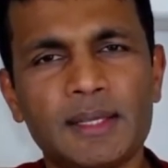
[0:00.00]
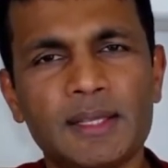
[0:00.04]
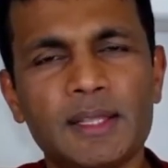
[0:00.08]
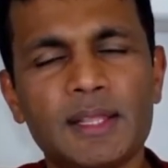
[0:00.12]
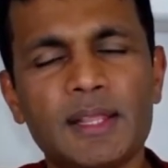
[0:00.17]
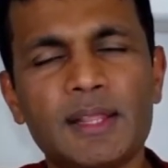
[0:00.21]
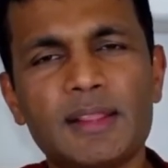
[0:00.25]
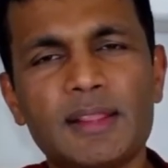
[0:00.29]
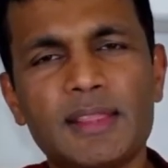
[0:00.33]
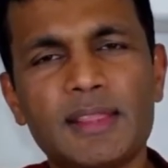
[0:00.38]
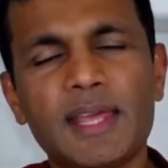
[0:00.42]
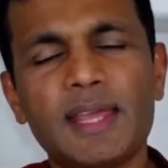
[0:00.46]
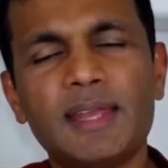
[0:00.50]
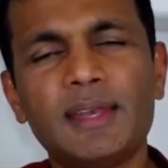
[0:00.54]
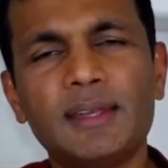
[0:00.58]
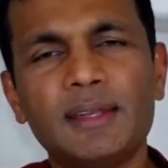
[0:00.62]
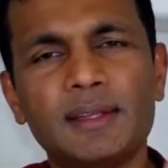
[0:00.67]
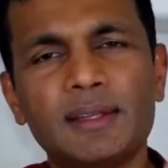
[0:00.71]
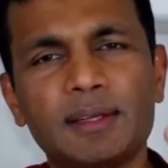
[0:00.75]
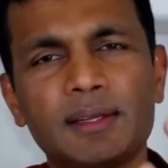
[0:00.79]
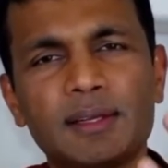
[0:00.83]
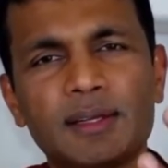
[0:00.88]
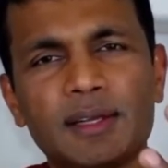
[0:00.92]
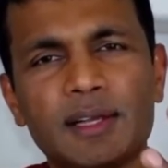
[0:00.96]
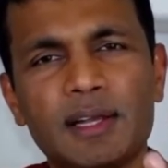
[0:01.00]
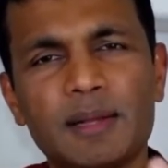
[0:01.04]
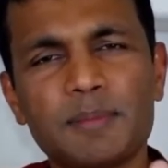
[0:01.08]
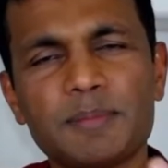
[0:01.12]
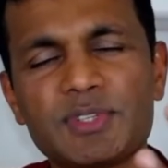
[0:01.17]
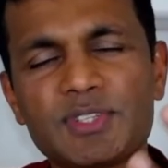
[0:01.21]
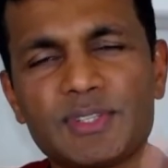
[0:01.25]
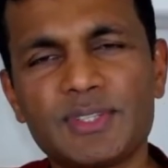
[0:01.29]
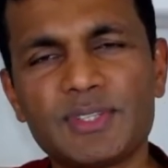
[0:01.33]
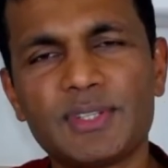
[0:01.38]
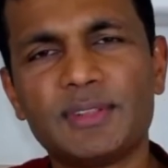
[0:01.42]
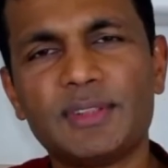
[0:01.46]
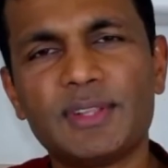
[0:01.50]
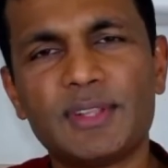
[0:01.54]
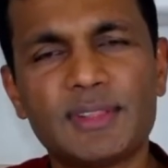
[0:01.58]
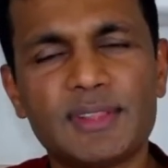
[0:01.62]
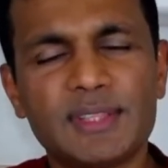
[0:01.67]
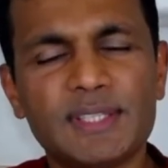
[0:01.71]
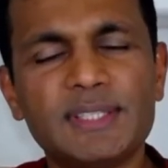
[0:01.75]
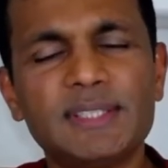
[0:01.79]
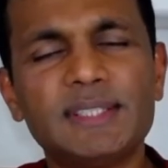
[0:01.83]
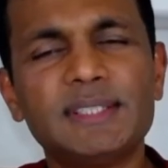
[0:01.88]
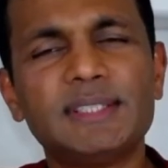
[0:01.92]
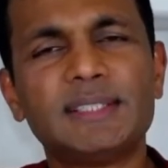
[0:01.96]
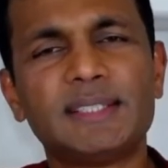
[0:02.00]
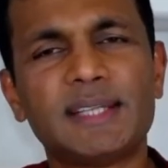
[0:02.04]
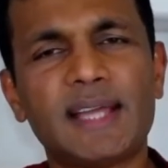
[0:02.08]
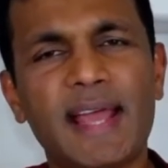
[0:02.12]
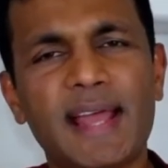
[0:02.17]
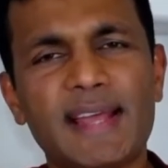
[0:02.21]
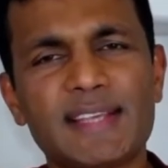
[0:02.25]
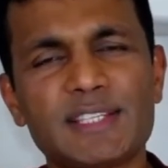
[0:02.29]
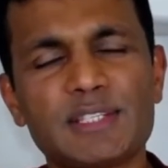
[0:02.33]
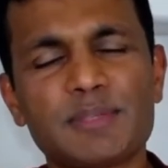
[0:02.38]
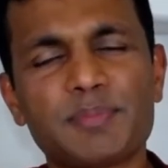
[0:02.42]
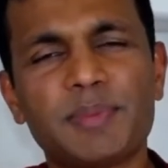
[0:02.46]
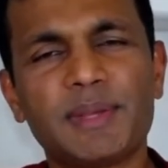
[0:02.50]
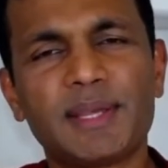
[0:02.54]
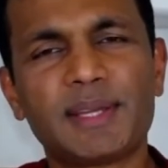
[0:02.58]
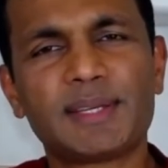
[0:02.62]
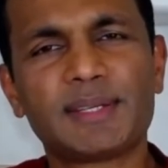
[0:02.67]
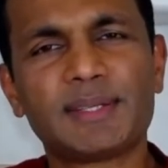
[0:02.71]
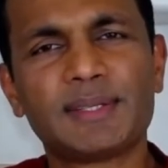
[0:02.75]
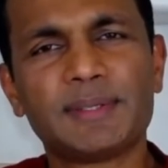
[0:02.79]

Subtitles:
Then comes the third aspect,